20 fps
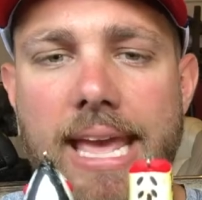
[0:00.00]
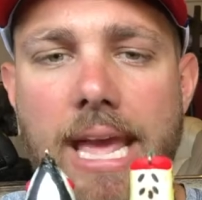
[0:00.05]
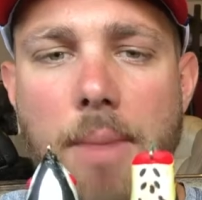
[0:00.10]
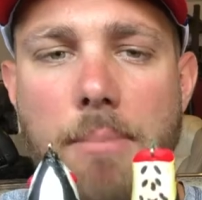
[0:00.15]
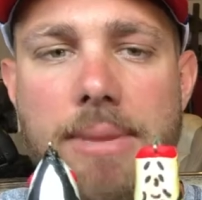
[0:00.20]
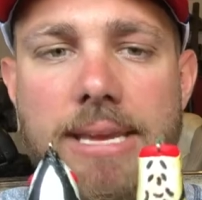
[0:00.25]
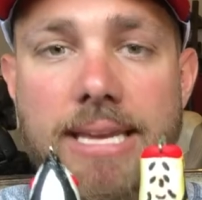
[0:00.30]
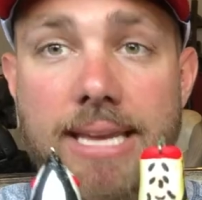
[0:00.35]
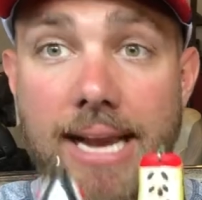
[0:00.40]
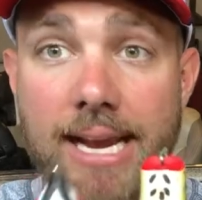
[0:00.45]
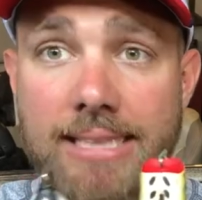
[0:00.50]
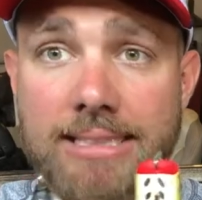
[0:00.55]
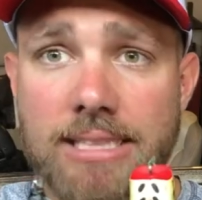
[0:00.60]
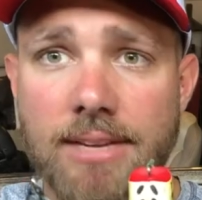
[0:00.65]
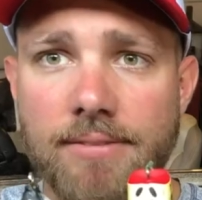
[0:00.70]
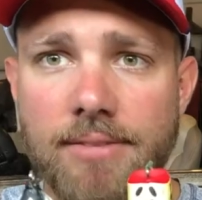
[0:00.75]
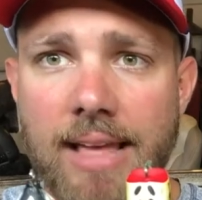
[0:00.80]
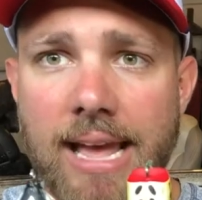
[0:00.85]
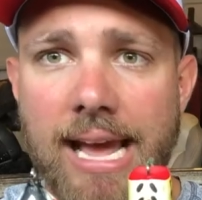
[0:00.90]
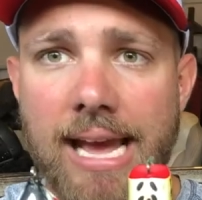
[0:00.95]
And because
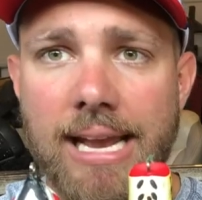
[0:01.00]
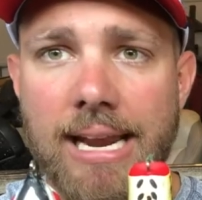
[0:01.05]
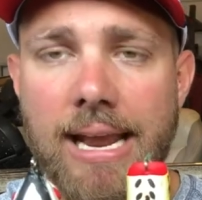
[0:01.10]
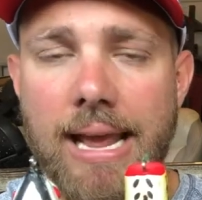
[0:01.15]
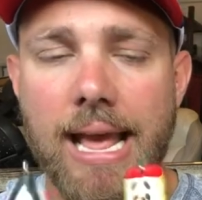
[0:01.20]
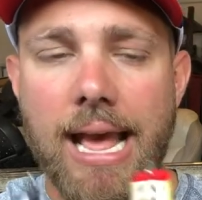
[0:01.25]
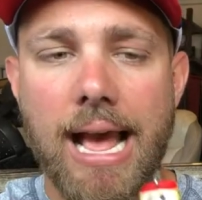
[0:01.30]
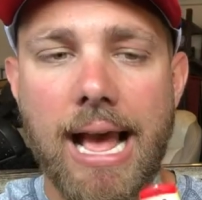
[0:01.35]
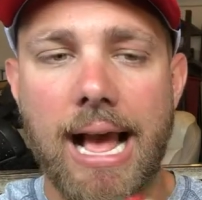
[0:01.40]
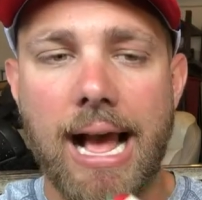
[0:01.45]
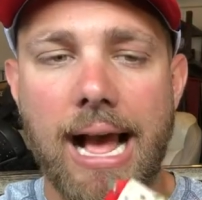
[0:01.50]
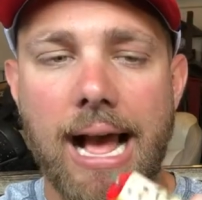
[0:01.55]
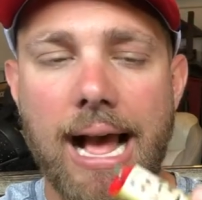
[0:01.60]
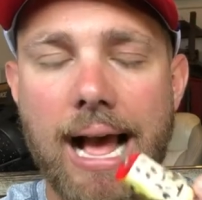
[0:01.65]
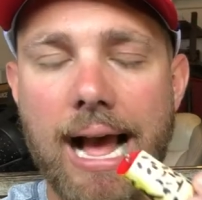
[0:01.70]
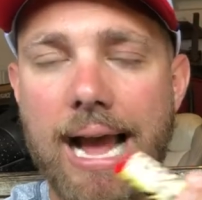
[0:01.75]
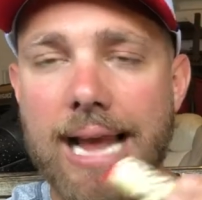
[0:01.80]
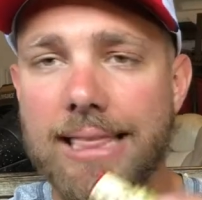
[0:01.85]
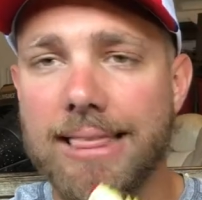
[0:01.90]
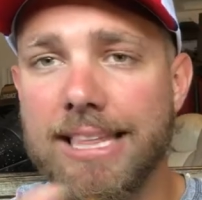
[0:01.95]
of that,
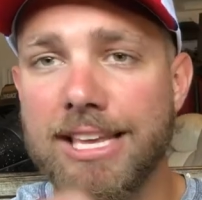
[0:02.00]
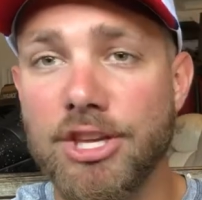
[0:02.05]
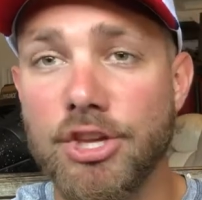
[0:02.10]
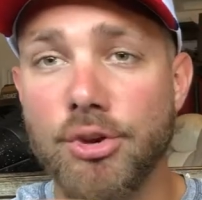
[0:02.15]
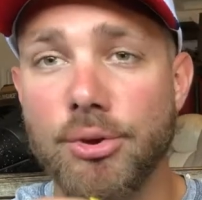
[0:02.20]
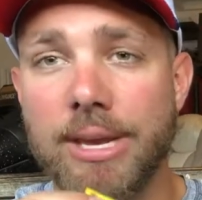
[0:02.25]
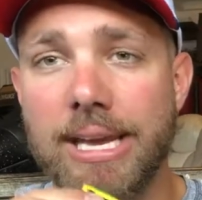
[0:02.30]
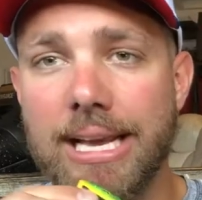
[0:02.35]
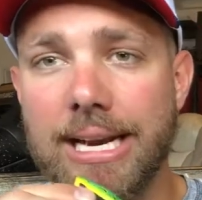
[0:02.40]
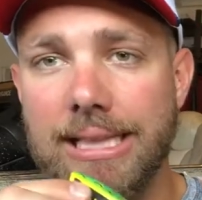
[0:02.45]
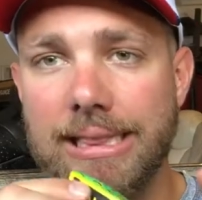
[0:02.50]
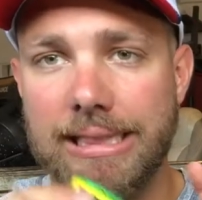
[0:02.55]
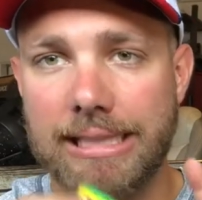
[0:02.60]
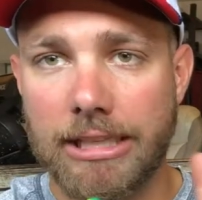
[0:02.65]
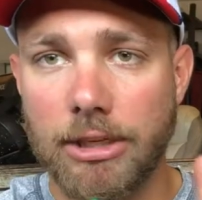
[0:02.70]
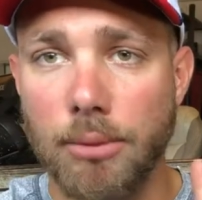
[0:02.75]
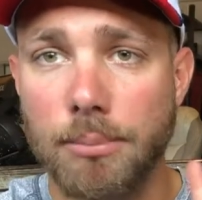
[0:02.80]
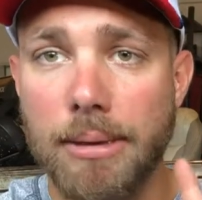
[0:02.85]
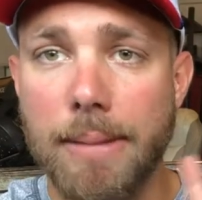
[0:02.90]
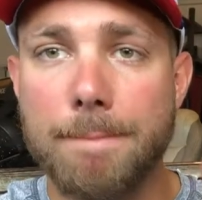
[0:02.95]
I think you get a
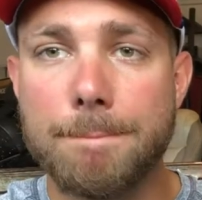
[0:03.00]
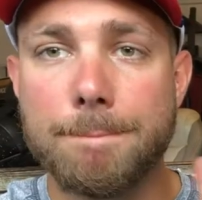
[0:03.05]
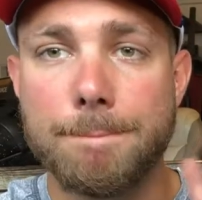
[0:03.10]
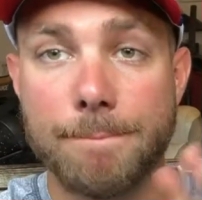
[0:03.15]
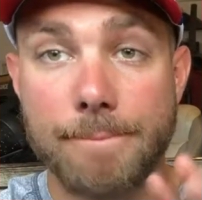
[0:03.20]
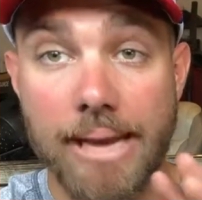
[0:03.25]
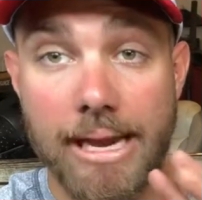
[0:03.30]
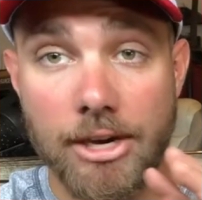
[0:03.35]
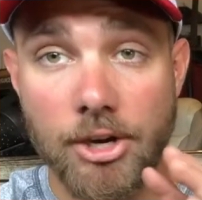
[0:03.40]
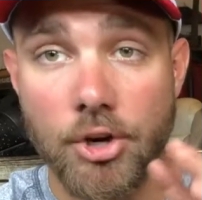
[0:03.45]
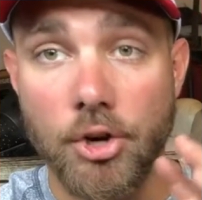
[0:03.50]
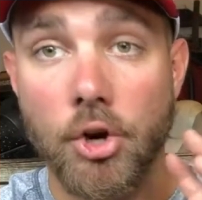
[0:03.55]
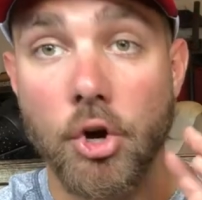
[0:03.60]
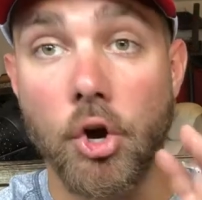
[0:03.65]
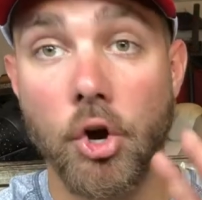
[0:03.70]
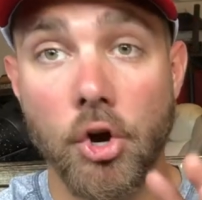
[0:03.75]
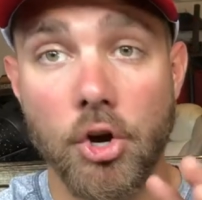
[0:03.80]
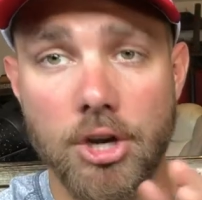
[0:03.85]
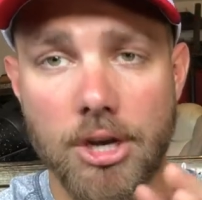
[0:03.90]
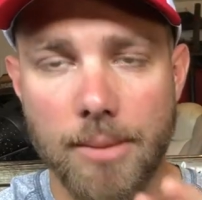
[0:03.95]
little bit better
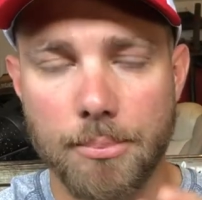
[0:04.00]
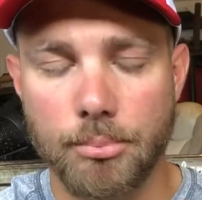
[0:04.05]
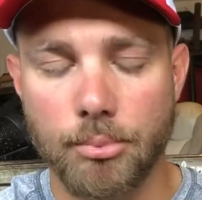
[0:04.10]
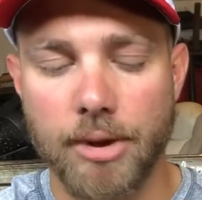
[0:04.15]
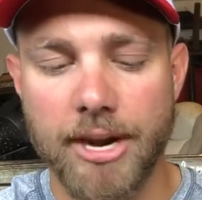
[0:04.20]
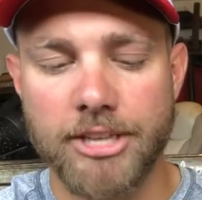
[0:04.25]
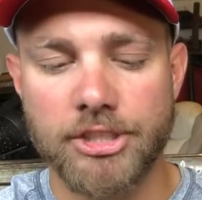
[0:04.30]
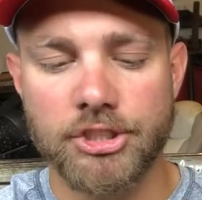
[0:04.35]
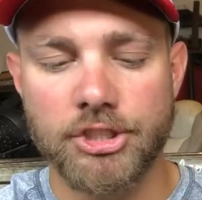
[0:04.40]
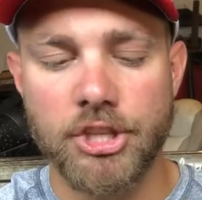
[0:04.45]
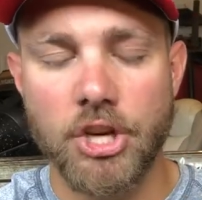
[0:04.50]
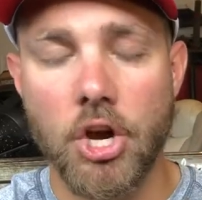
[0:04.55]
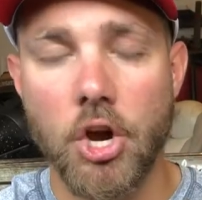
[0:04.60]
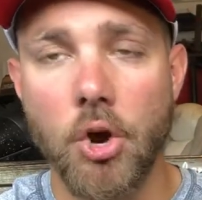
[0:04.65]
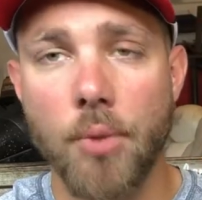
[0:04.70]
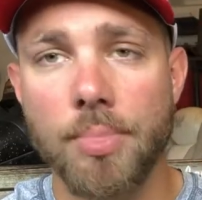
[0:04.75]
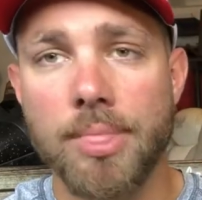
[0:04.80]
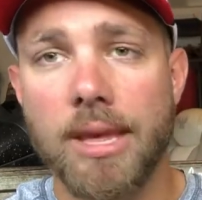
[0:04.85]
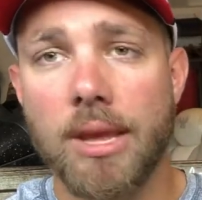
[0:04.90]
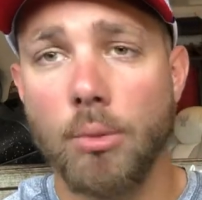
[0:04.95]
hookup
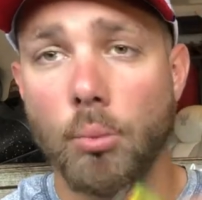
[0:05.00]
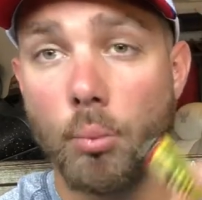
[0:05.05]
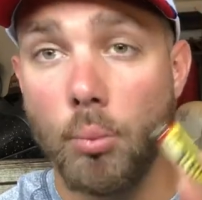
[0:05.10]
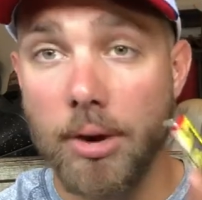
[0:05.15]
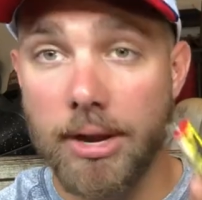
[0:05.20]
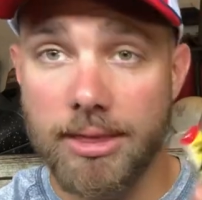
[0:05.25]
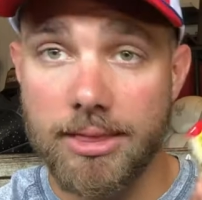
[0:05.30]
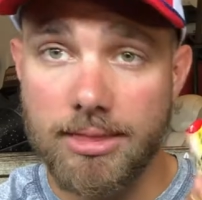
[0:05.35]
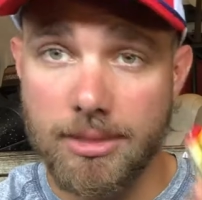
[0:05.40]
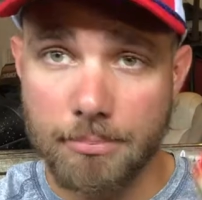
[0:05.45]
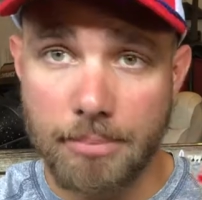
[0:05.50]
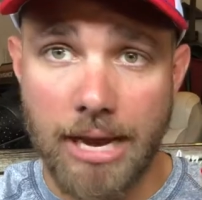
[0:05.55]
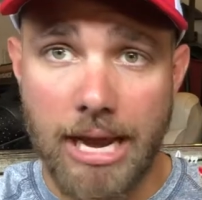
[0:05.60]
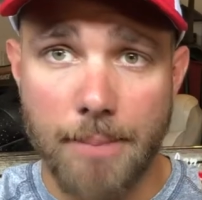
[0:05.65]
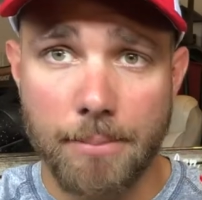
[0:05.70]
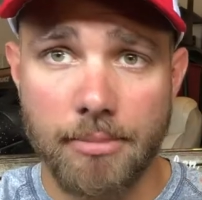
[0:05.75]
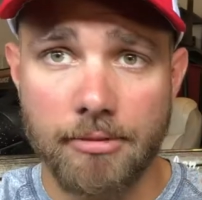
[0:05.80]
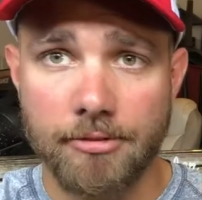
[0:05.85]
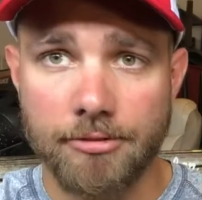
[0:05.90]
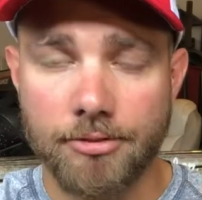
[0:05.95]
ratio with the
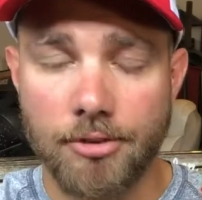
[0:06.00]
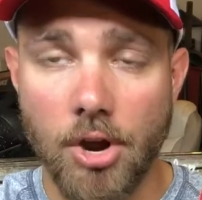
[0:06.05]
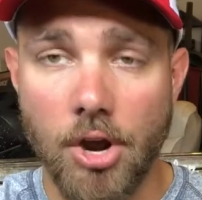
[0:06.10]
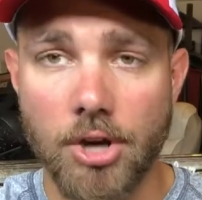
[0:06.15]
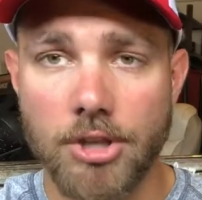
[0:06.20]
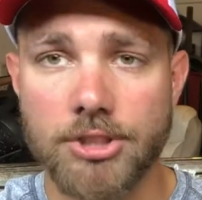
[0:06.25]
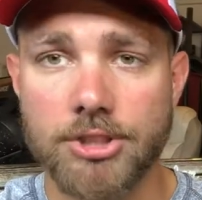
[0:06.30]
poppin' frog.